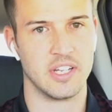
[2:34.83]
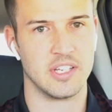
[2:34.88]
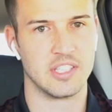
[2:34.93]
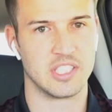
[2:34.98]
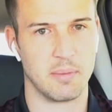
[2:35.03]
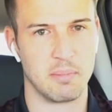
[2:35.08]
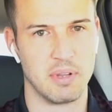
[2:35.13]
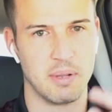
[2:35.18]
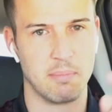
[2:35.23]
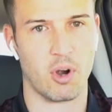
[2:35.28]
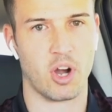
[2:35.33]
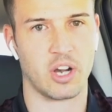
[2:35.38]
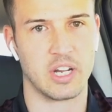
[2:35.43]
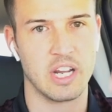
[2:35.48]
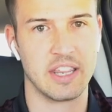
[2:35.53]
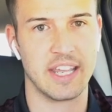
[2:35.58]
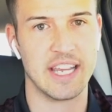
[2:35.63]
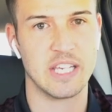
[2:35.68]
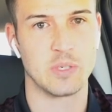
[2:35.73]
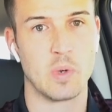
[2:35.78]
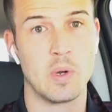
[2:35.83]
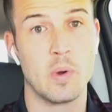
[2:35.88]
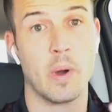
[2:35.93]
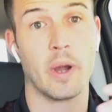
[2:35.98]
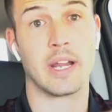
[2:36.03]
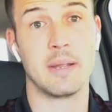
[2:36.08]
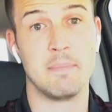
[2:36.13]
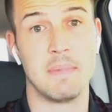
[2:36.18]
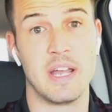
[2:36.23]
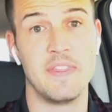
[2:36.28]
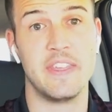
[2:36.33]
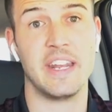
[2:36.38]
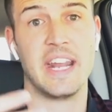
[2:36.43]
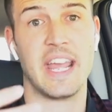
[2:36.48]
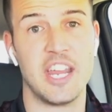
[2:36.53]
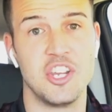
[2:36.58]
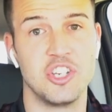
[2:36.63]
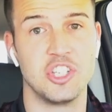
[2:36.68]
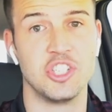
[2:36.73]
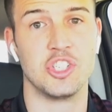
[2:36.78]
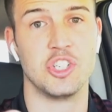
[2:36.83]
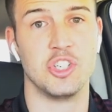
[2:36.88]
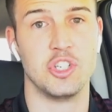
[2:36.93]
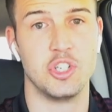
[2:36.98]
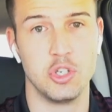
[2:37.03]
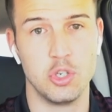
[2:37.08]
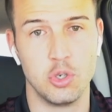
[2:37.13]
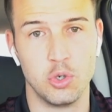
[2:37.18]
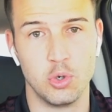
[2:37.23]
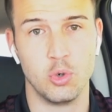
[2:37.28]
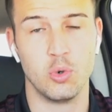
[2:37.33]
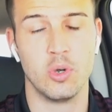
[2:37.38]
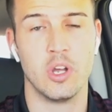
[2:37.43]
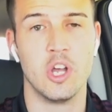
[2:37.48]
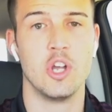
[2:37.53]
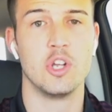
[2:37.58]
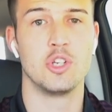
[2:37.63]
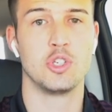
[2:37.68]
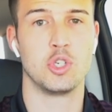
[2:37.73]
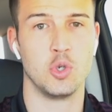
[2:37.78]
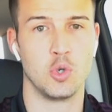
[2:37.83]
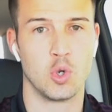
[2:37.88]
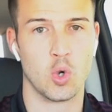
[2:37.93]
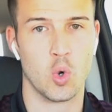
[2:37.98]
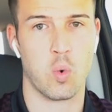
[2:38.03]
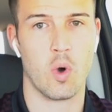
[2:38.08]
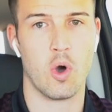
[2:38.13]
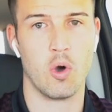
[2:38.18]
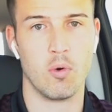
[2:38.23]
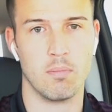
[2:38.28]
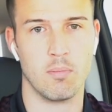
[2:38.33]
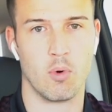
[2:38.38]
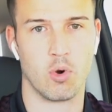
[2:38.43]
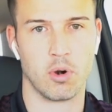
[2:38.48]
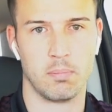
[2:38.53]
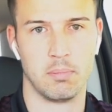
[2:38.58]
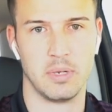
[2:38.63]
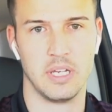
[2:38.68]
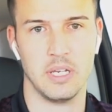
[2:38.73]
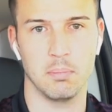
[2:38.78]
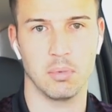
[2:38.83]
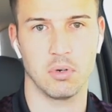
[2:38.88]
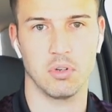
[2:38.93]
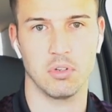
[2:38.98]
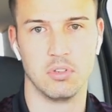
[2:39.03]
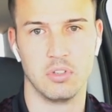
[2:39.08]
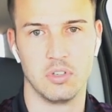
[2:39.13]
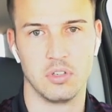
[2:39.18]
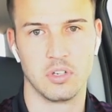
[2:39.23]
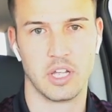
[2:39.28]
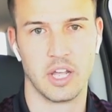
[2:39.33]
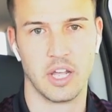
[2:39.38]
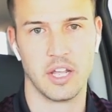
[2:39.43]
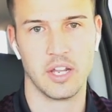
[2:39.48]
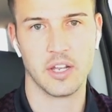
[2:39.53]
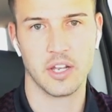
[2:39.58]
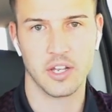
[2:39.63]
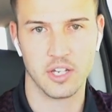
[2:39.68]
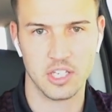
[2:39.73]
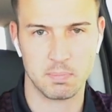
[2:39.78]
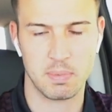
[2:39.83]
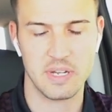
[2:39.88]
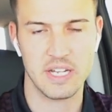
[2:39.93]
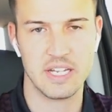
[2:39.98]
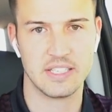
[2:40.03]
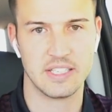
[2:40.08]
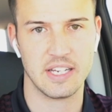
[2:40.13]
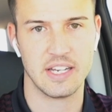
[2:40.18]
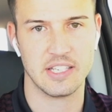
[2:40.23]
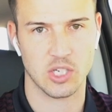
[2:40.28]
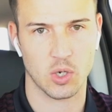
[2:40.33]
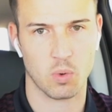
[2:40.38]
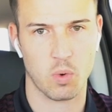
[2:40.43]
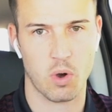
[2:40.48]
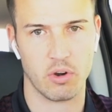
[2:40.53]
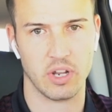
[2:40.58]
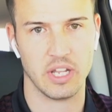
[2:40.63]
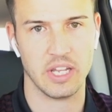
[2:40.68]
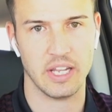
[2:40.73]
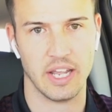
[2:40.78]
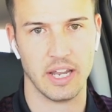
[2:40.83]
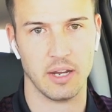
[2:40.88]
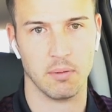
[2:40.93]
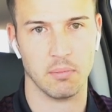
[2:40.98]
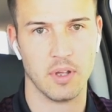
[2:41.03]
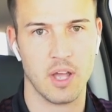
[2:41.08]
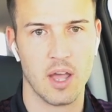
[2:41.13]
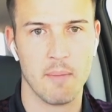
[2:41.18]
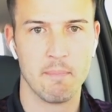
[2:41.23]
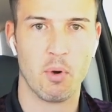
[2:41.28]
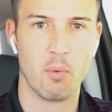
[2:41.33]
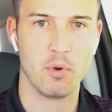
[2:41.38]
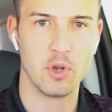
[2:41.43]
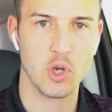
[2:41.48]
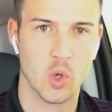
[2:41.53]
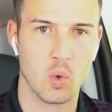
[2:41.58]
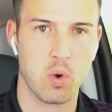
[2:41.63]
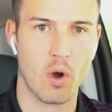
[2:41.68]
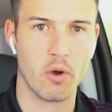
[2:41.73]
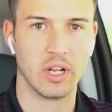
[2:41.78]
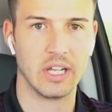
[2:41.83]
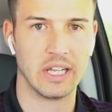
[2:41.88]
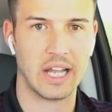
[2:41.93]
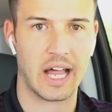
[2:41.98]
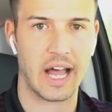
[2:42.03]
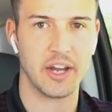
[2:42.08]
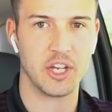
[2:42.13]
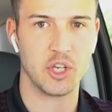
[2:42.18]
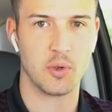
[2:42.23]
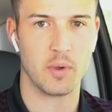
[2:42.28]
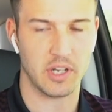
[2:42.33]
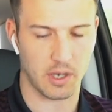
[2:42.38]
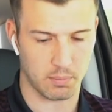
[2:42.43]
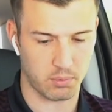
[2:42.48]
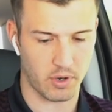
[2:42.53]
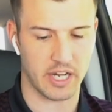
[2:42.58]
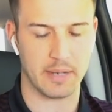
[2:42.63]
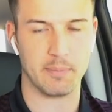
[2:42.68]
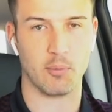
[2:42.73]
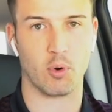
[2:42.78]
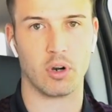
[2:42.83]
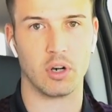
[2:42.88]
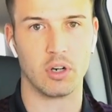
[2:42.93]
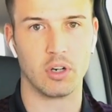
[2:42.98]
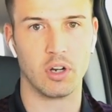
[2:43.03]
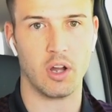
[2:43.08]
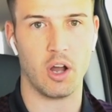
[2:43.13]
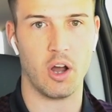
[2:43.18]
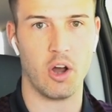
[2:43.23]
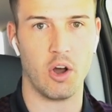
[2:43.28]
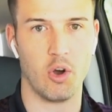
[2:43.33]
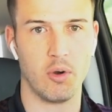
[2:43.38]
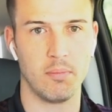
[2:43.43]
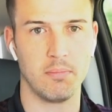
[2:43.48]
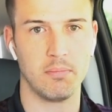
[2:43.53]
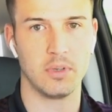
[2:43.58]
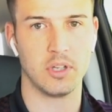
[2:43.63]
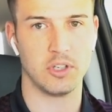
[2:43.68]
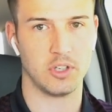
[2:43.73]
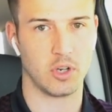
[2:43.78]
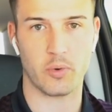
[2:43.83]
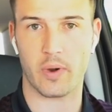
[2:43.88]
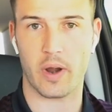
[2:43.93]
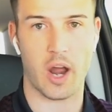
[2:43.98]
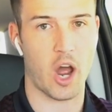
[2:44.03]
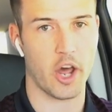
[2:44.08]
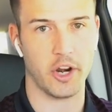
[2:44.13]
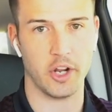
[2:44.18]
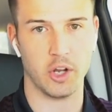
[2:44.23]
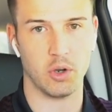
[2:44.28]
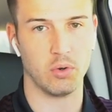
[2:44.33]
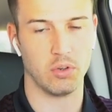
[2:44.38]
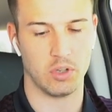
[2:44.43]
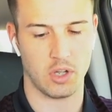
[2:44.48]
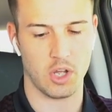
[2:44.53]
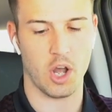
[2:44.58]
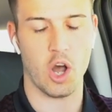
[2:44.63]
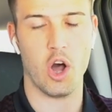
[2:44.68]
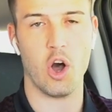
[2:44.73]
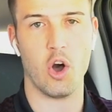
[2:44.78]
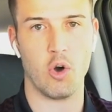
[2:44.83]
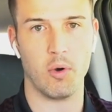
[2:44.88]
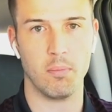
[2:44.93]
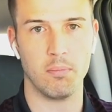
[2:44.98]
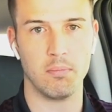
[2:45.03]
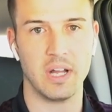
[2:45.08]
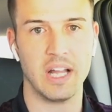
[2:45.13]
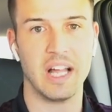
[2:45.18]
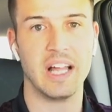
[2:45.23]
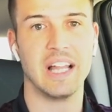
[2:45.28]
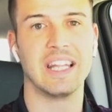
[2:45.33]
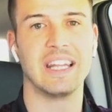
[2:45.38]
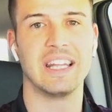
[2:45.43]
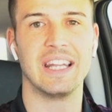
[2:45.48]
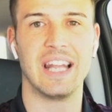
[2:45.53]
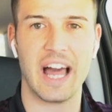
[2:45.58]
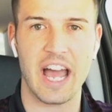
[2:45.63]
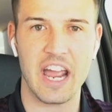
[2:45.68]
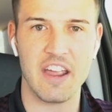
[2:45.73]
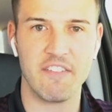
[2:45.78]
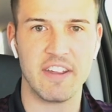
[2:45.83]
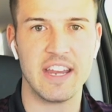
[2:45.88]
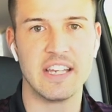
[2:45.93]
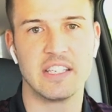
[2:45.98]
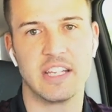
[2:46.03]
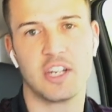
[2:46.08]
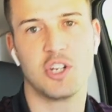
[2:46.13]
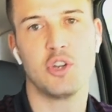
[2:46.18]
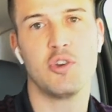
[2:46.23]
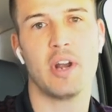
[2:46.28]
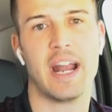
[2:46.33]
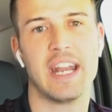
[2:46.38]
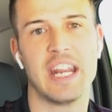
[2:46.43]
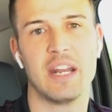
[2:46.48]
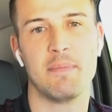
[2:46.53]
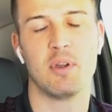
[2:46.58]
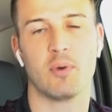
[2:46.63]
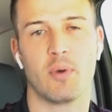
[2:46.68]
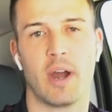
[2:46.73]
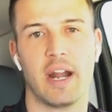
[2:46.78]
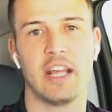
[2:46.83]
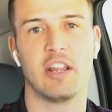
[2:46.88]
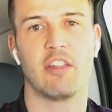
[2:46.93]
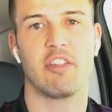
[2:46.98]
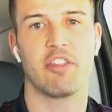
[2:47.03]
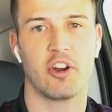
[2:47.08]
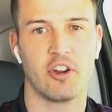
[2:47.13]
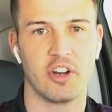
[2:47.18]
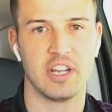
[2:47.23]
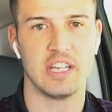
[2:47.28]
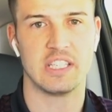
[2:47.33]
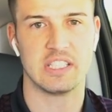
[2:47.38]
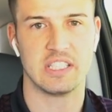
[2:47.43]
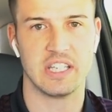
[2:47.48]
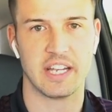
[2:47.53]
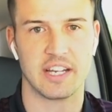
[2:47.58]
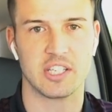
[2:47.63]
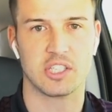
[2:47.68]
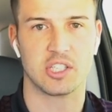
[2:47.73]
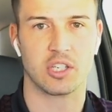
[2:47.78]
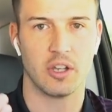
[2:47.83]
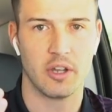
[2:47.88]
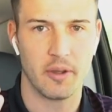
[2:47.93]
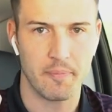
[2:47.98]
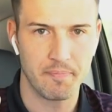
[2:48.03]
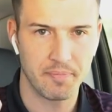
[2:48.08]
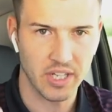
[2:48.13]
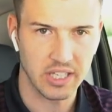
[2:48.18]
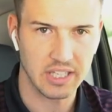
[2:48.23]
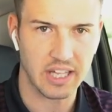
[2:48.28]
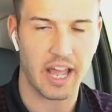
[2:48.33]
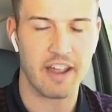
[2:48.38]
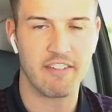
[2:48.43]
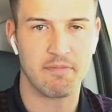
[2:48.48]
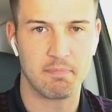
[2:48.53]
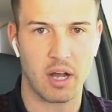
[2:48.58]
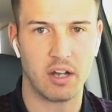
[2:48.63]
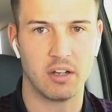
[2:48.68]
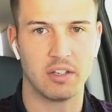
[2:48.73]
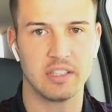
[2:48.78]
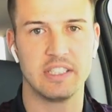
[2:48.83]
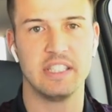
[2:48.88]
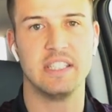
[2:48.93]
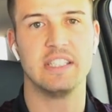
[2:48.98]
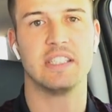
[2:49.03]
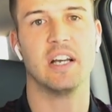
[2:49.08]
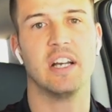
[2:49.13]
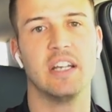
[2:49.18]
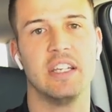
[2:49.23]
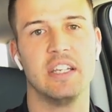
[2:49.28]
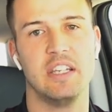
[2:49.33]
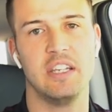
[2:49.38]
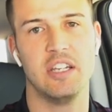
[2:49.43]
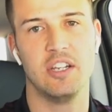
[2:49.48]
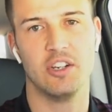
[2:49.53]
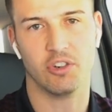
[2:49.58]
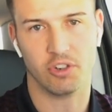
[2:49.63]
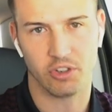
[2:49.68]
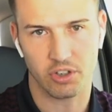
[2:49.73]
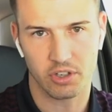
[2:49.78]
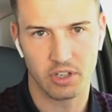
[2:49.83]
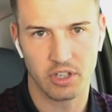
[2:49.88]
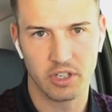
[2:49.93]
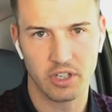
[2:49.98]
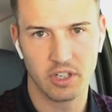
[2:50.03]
Some of the marketing things we recommend that agents do to quote more people, okay? Because P N C is a quoting game. But when you quote a lot, you end up writing more home, or auto, home, life. He's like, dude, I need to be writing thirty-six life policies a year.